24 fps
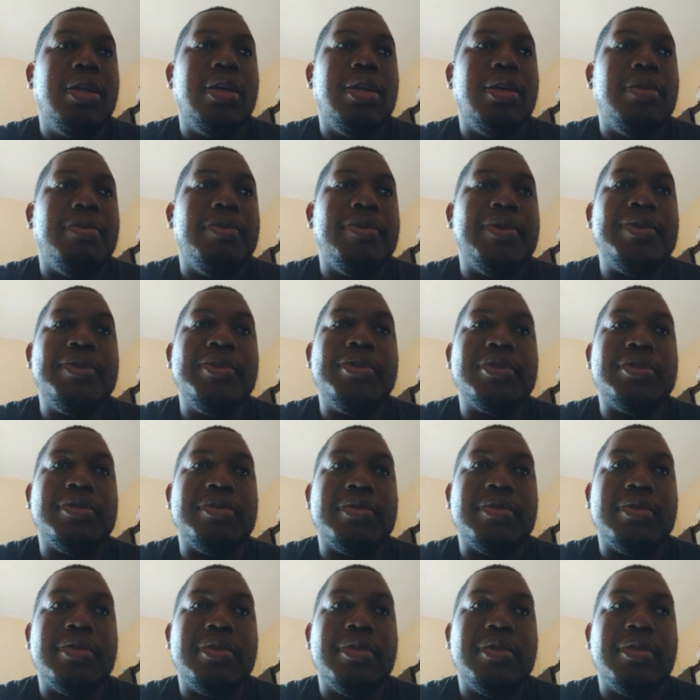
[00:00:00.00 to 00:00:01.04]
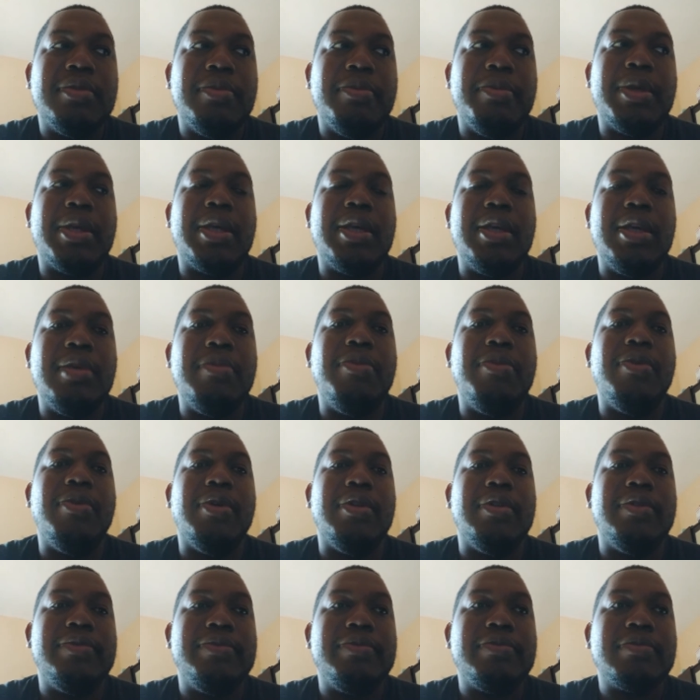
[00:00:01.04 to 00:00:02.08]
me use my keyboard
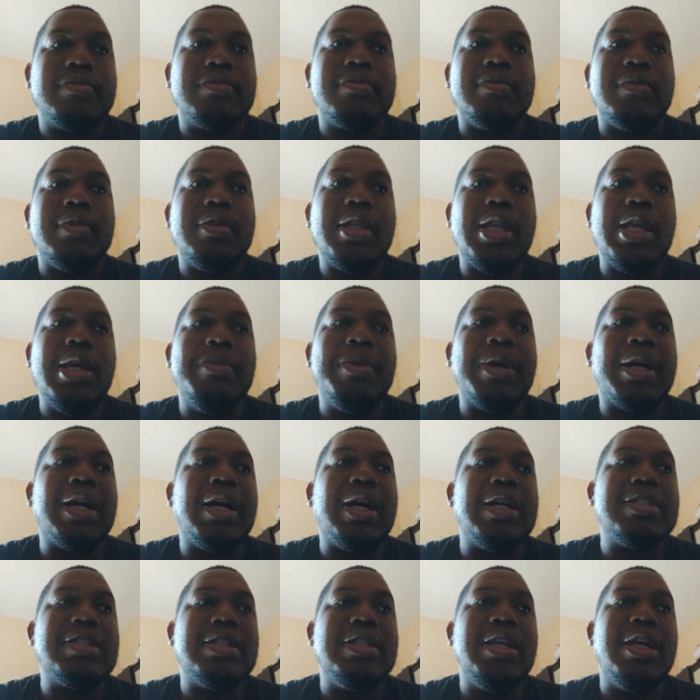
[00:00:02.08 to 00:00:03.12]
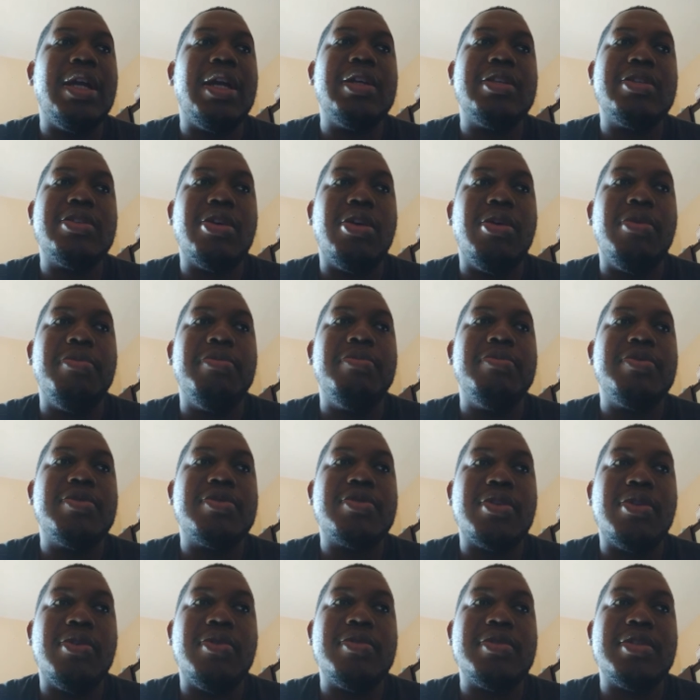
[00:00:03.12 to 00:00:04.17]
because there are some
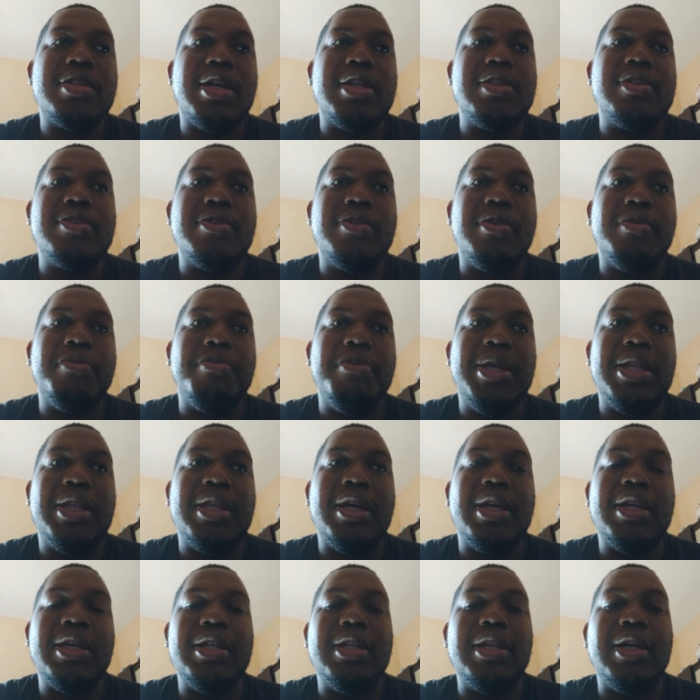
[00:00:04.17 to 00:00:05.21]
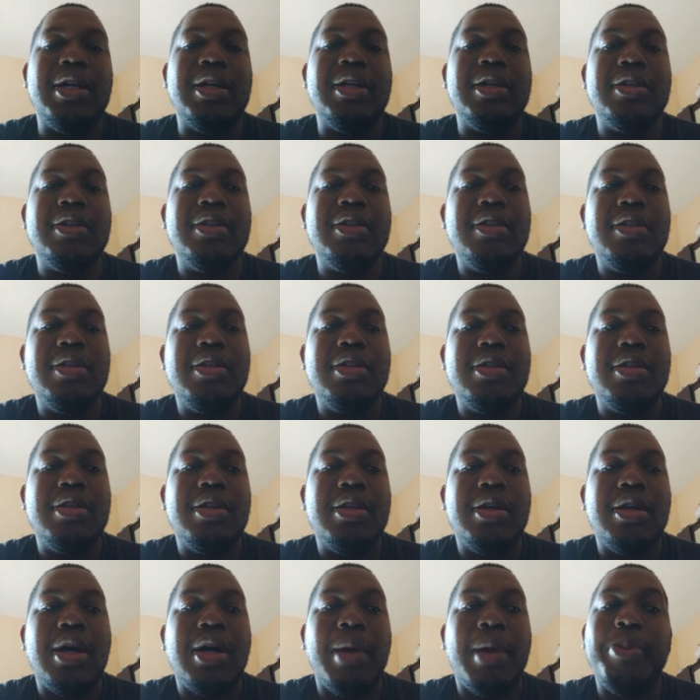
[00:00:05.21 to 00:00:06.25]
sounds that sound better in a
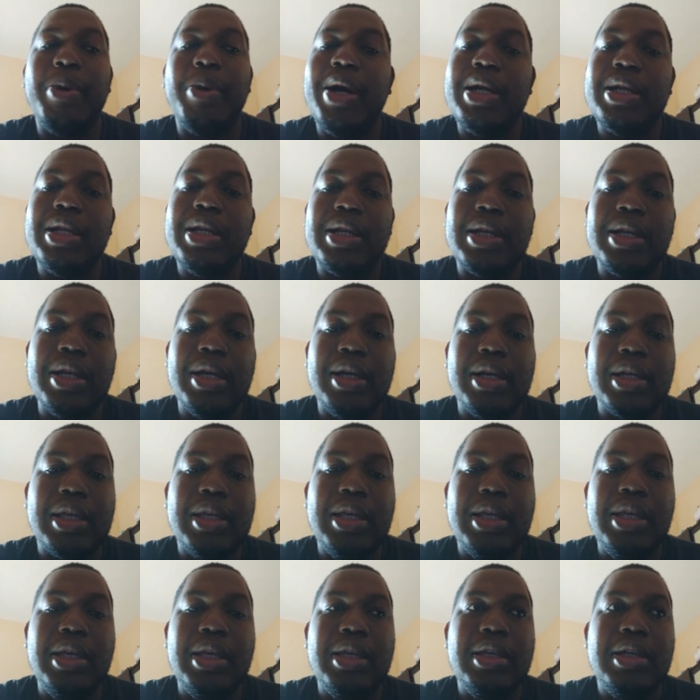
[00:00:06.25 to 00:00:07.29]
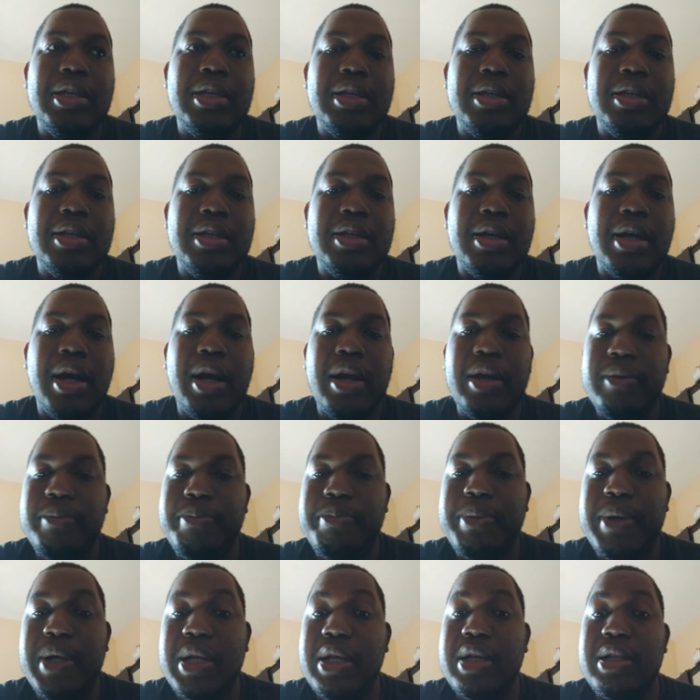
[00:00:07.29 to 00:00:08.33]
particular key or
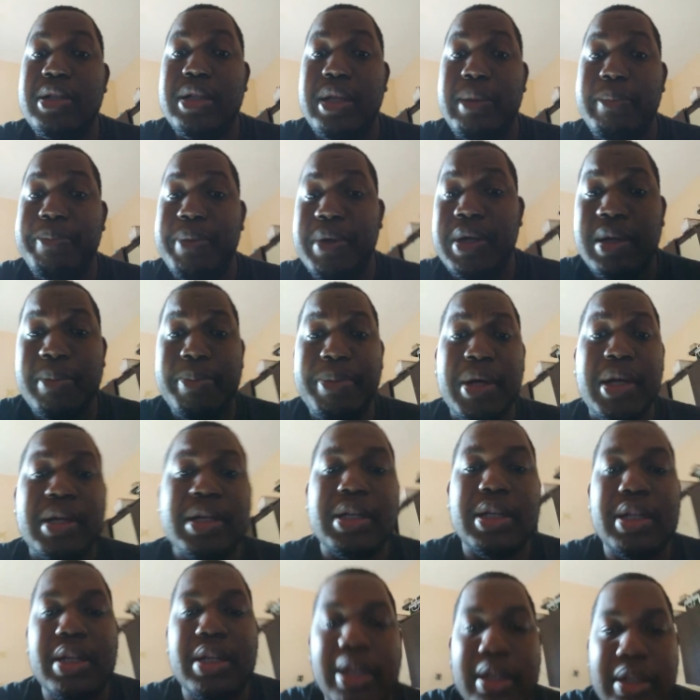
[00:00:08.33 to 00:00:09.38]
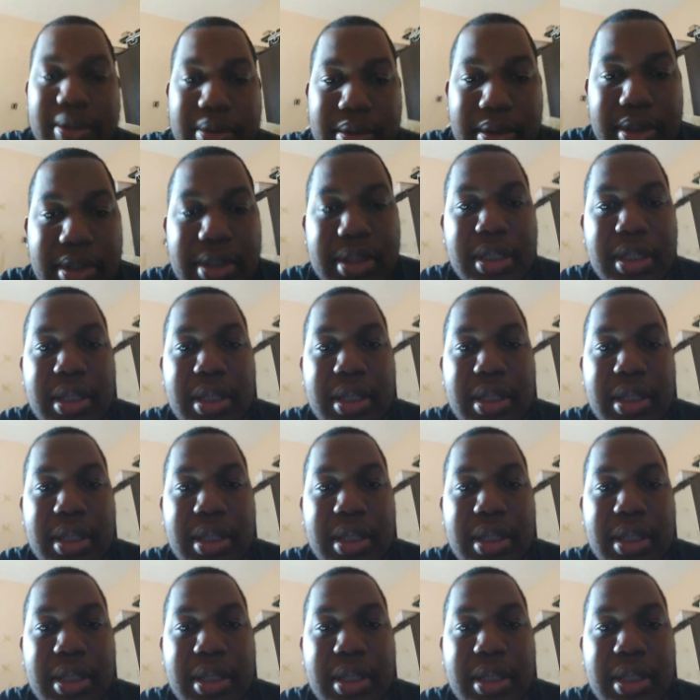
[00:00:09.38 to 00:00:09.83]
on a particular note